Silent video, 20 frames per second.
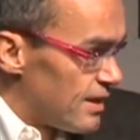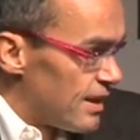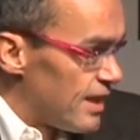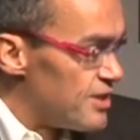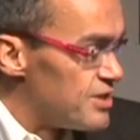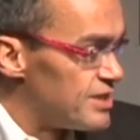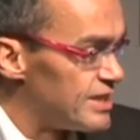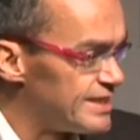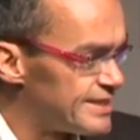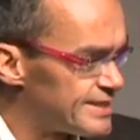
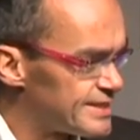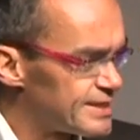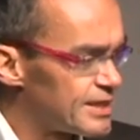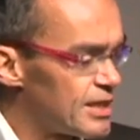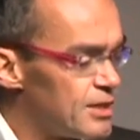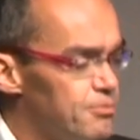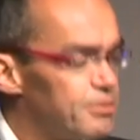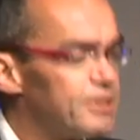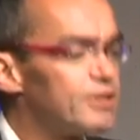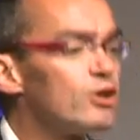and
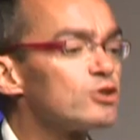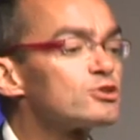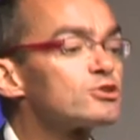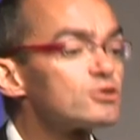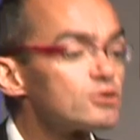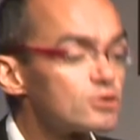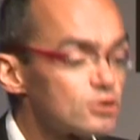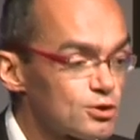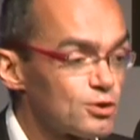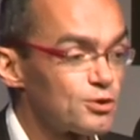this
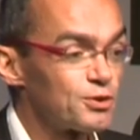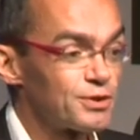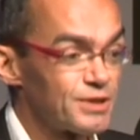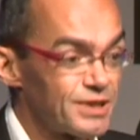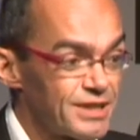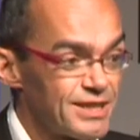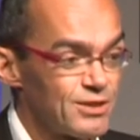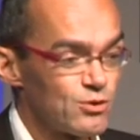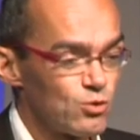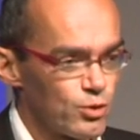biggest store
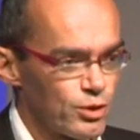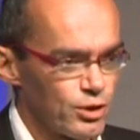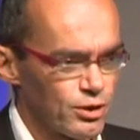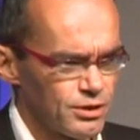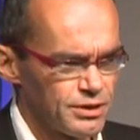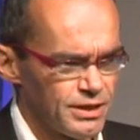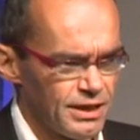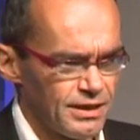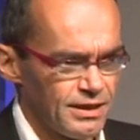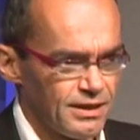in the
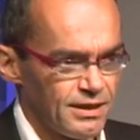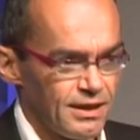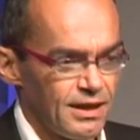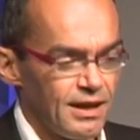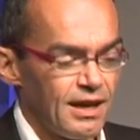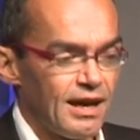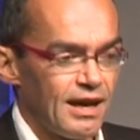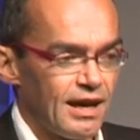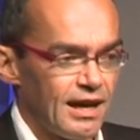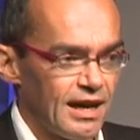world
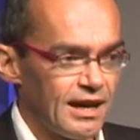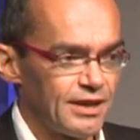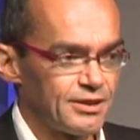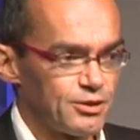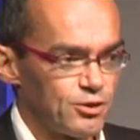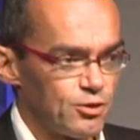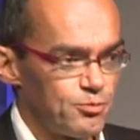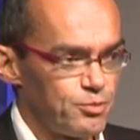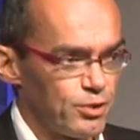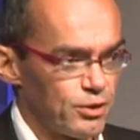had
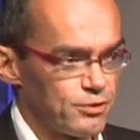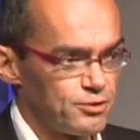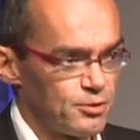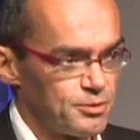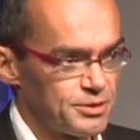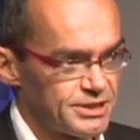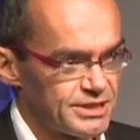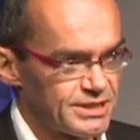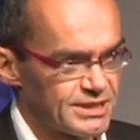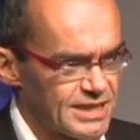
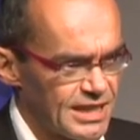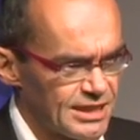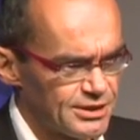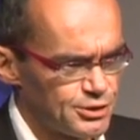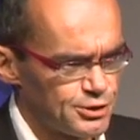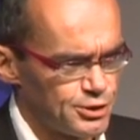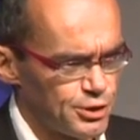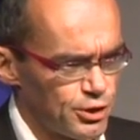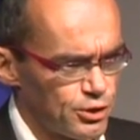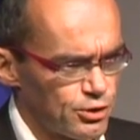performances
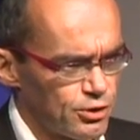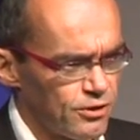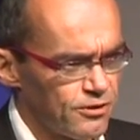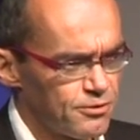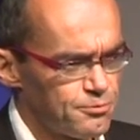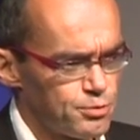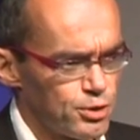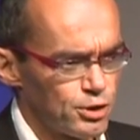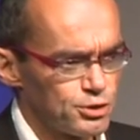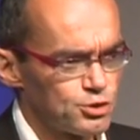last year
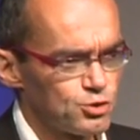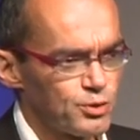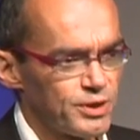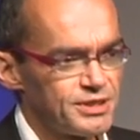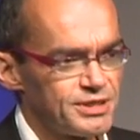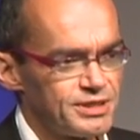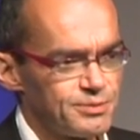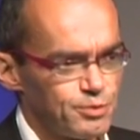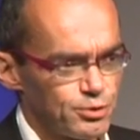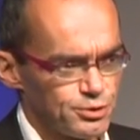of plus
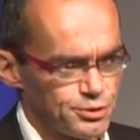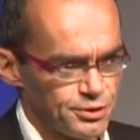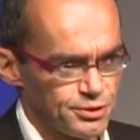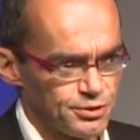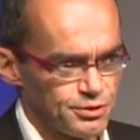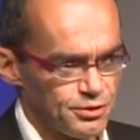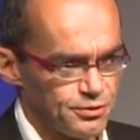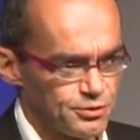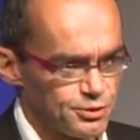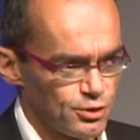20%
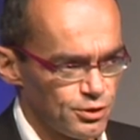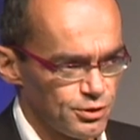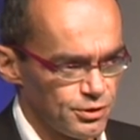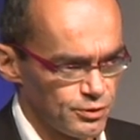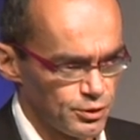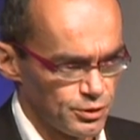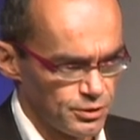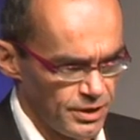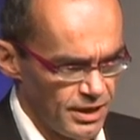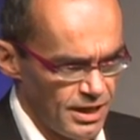of
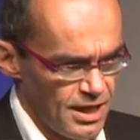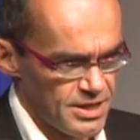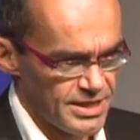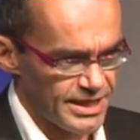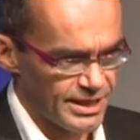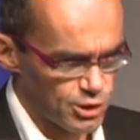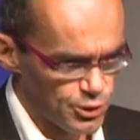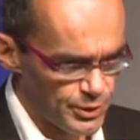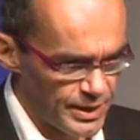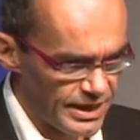turnover.
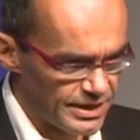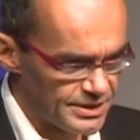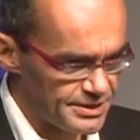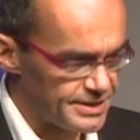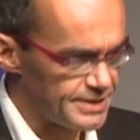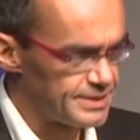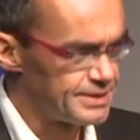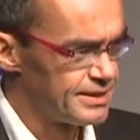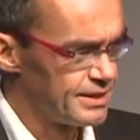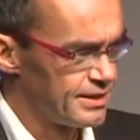They
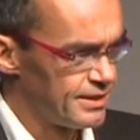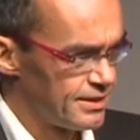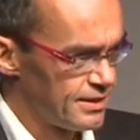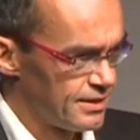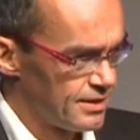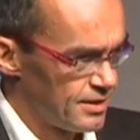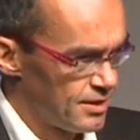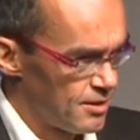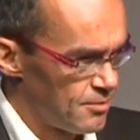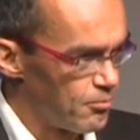created
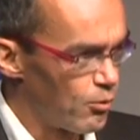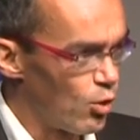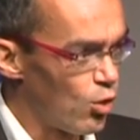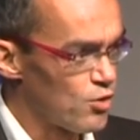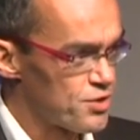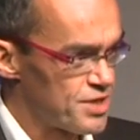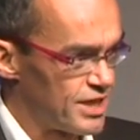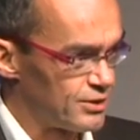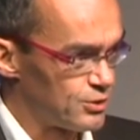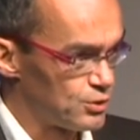
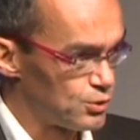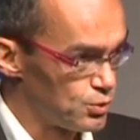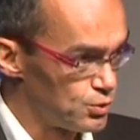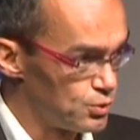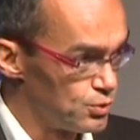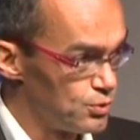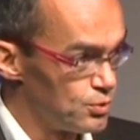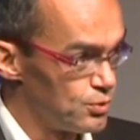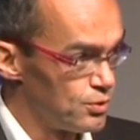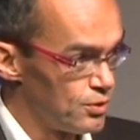more than
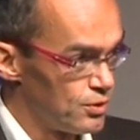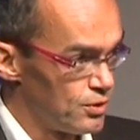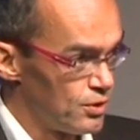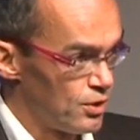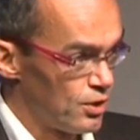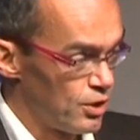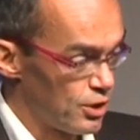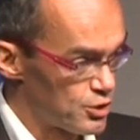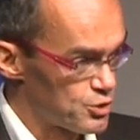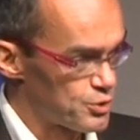
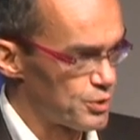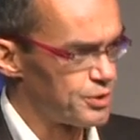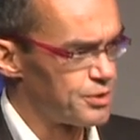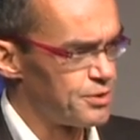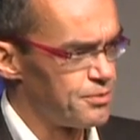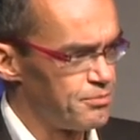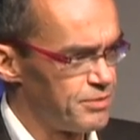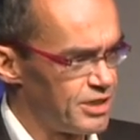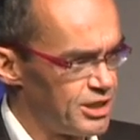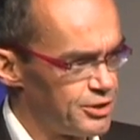
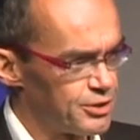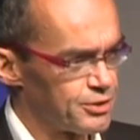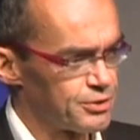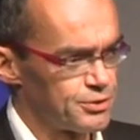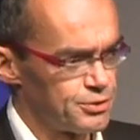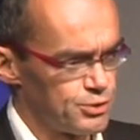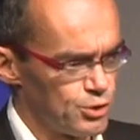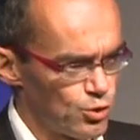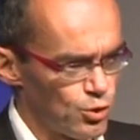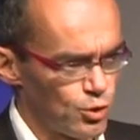200
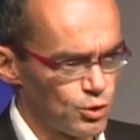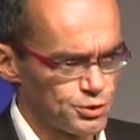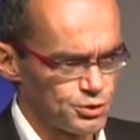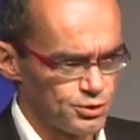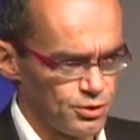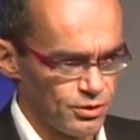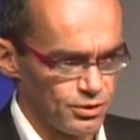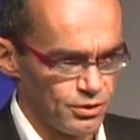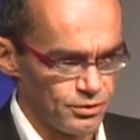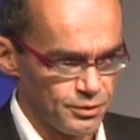million euros
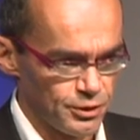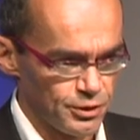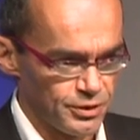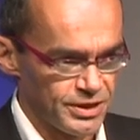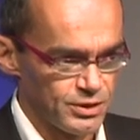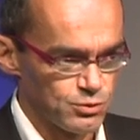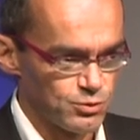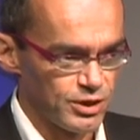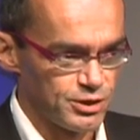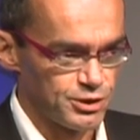turnover
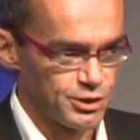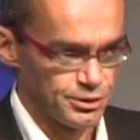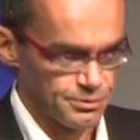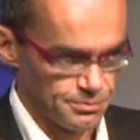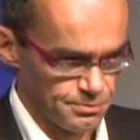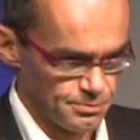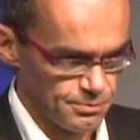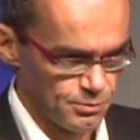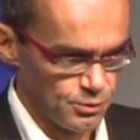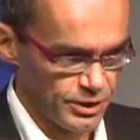in one year.
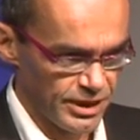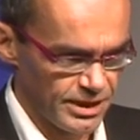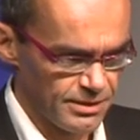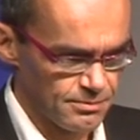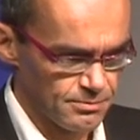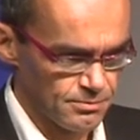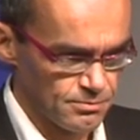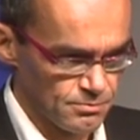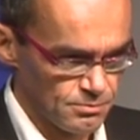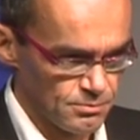Okay?
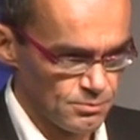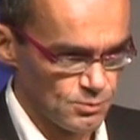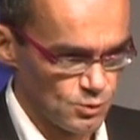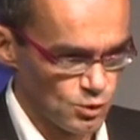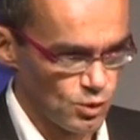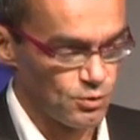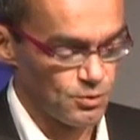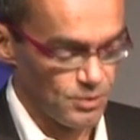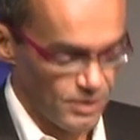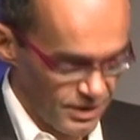
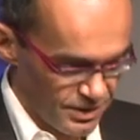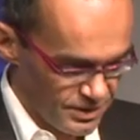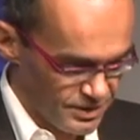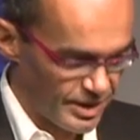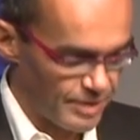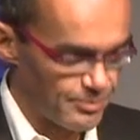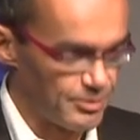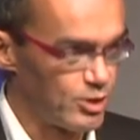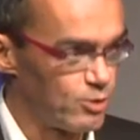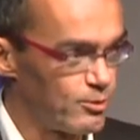So
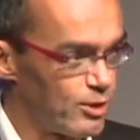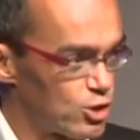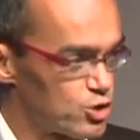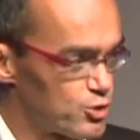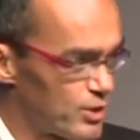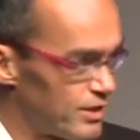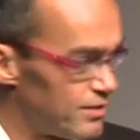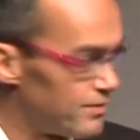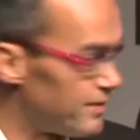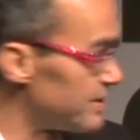tell me about
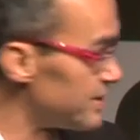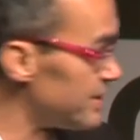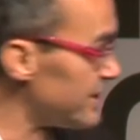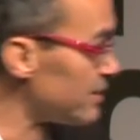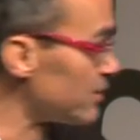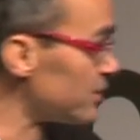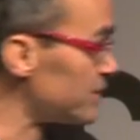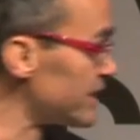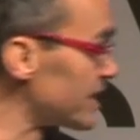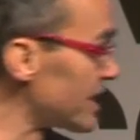
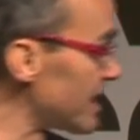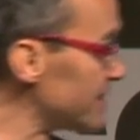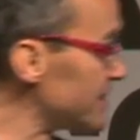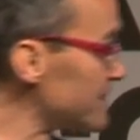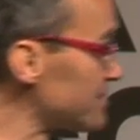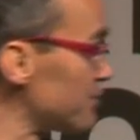reinventing a declining